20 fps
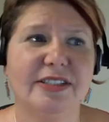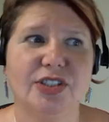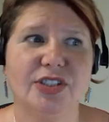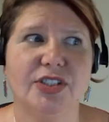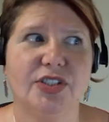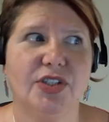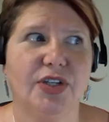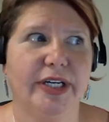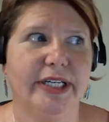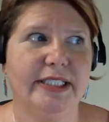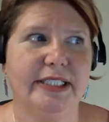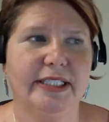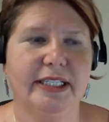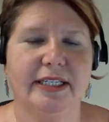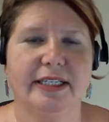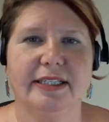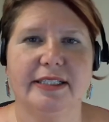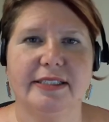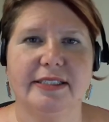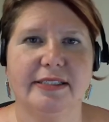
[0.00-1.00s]
just crazy
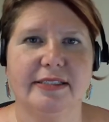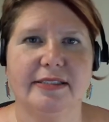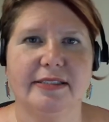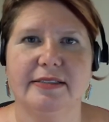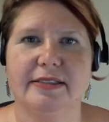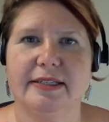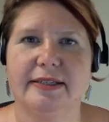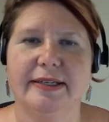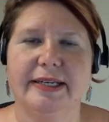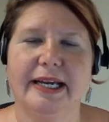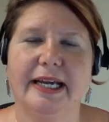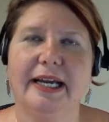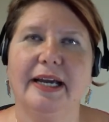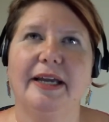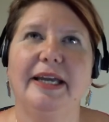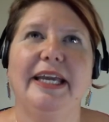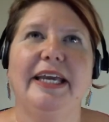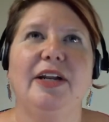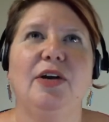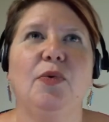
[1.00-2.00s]
because
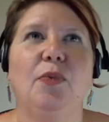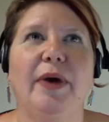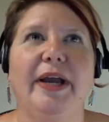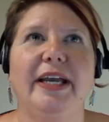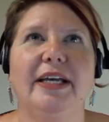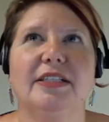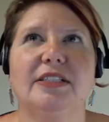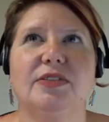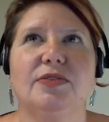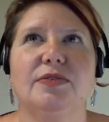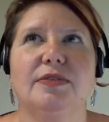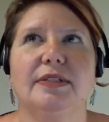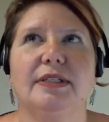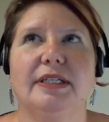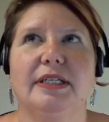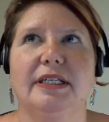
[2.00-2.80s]
in a way it's